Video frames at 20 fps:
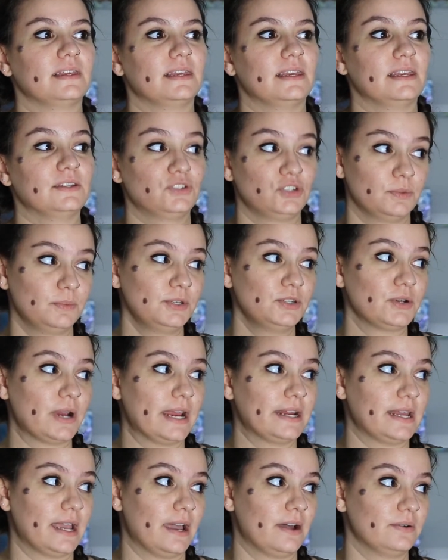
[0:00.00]
it should be
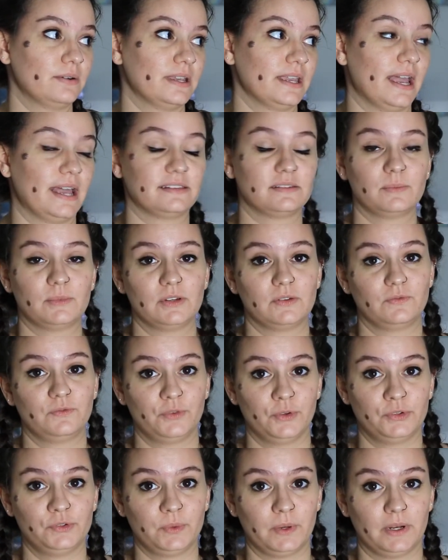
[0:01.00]
dry now. It hasn't been
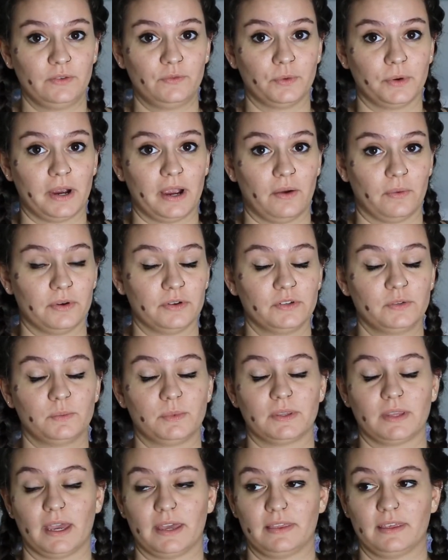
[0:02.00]
full 24 hours,
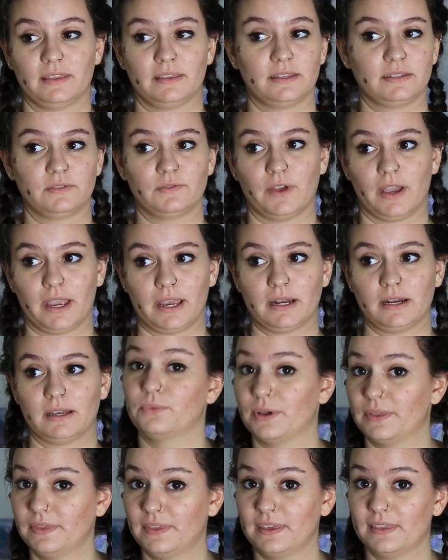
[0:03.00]
but I think that's fine.
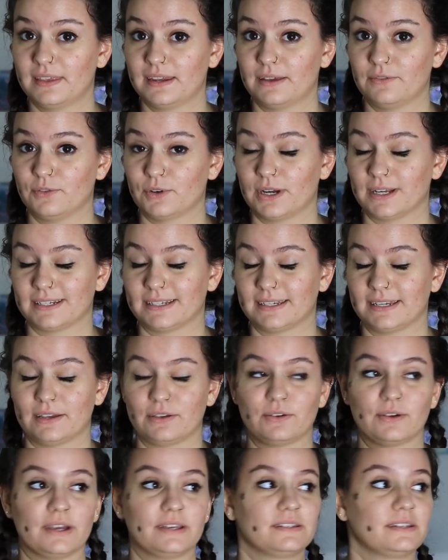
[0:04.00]
One thing that I forgot to tell
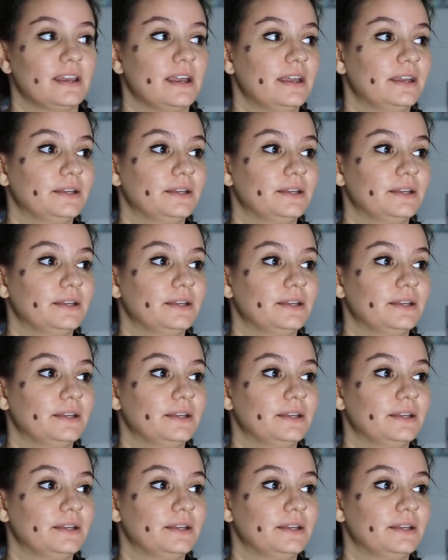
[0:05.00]
you guys,